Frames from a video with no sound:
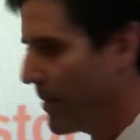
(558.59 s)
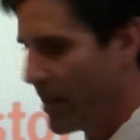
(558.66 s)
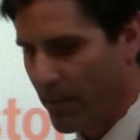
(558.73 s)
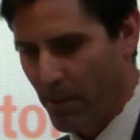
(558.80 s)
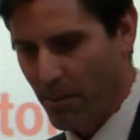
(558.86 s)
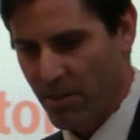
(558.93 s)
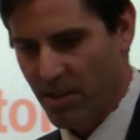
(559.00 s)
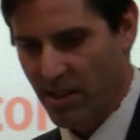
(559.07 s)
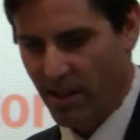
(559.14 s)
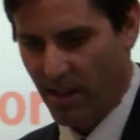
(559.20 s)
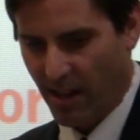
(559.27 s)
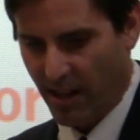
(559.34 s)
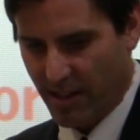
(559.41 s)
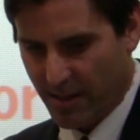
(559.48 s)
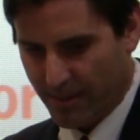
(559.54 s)
the minimum sea
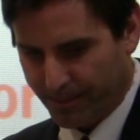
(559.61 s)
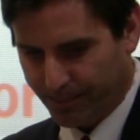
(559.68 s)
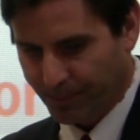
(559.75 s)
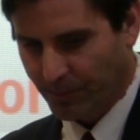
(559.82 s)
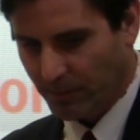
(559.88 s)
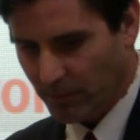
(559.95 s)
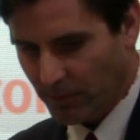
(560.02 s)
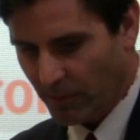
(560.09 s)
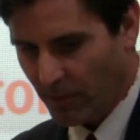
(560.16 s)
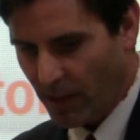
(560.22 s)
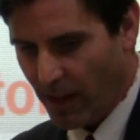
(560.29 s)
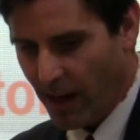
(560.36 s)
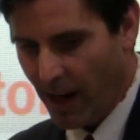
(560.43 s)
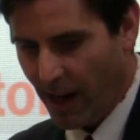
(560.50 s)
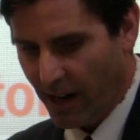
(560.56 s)
ice,
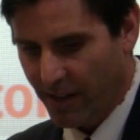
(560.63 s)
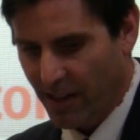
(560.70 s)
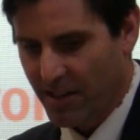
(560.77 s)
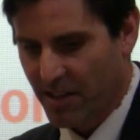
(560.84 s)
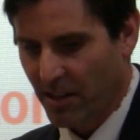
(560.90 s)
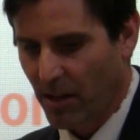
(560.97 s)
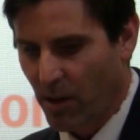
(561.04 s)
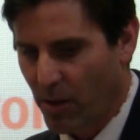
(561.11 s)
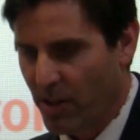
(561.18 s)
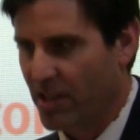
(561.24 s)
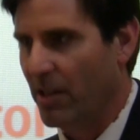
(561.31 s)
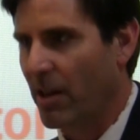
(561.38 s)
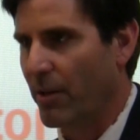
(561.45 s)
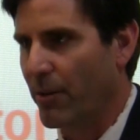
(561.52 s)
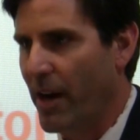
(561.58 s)
and that's the
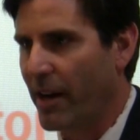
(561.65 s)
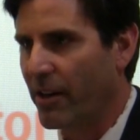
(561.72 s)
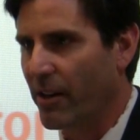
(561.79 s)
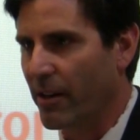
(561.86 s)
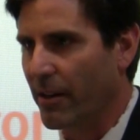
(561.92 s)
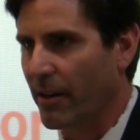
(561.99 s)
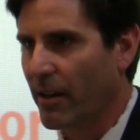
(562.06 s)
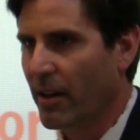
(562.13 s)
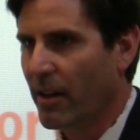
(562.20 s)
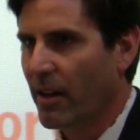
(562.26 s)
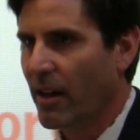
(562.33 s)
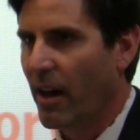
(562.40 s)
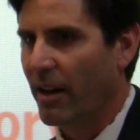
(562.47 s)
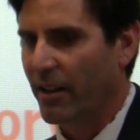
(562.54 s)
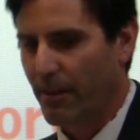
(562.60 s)
lowest on record,
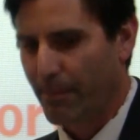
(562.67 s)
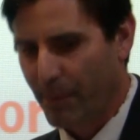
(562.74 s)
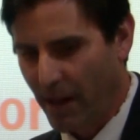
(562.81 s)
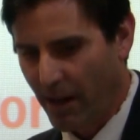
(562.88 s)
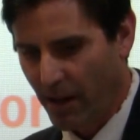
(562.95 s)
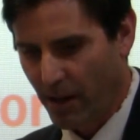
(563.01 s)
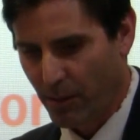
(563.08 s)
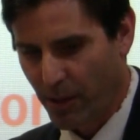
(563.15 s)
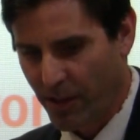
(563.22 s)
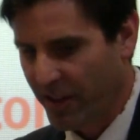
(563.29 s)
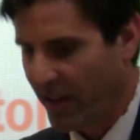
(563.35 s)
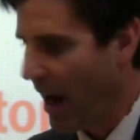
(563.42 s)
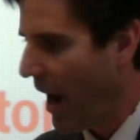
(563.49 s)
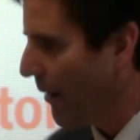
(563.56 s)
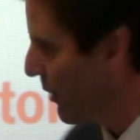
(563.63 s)
compared with the